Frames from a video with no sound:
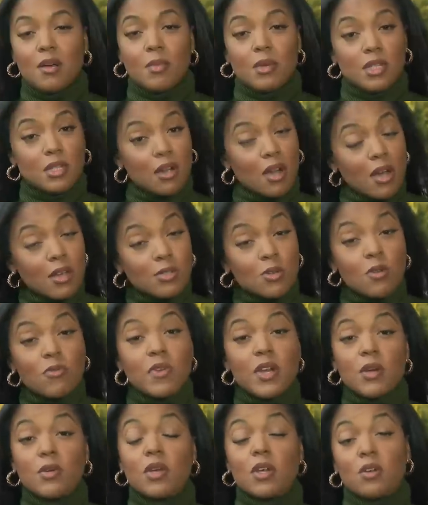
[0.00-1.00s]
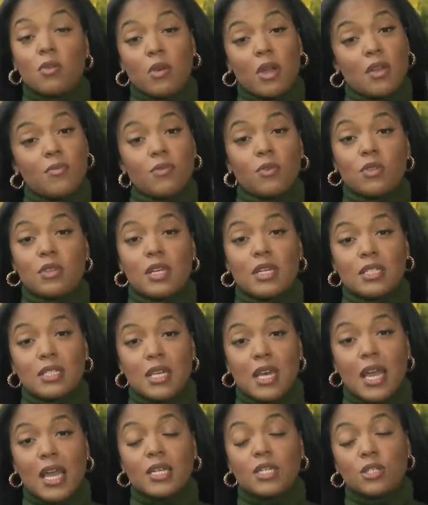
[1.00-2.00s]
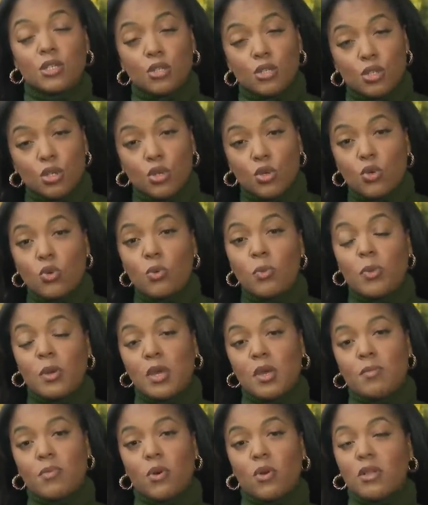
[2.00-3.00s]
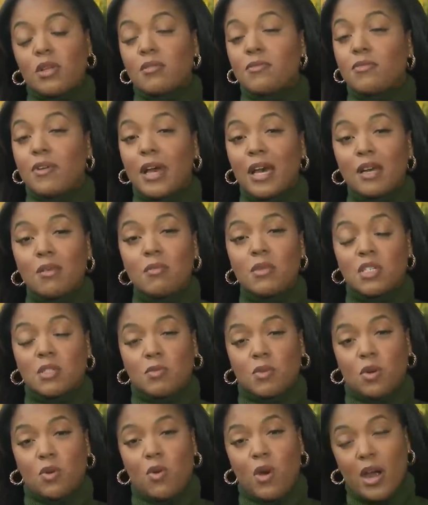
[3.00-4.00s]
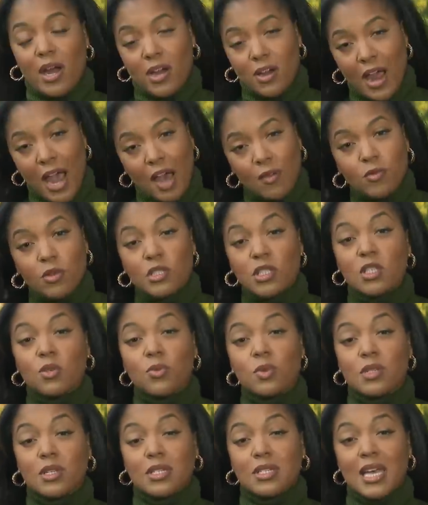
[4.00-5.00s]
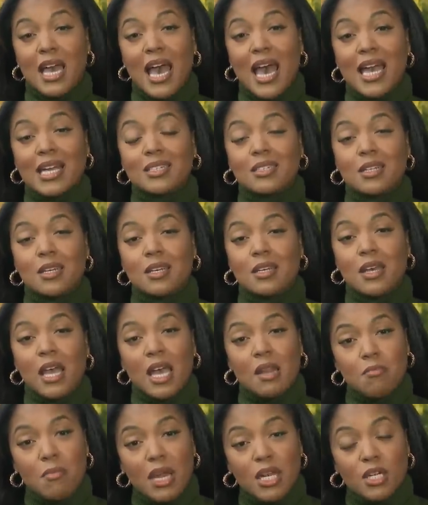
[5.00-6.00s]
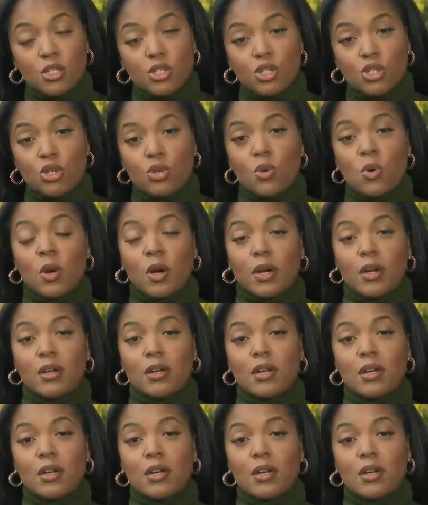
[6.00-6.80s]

But they're also very grateful, they say, to the two people that found Miss McGuire after she was attacked and made sure